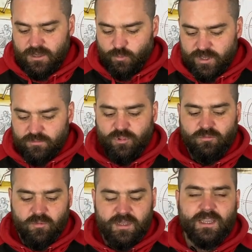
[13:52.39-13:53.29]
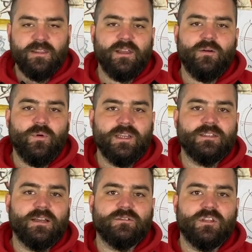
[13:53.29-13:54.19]
we can probably get that weight
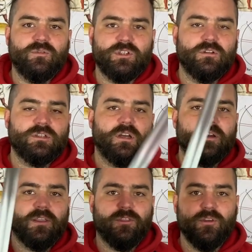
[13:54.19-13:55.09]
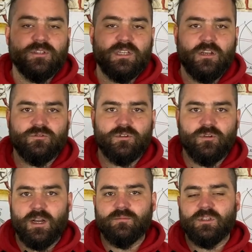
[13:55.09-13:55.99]
down to the original target, 1300
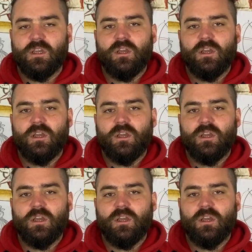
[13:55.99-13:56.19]
grams,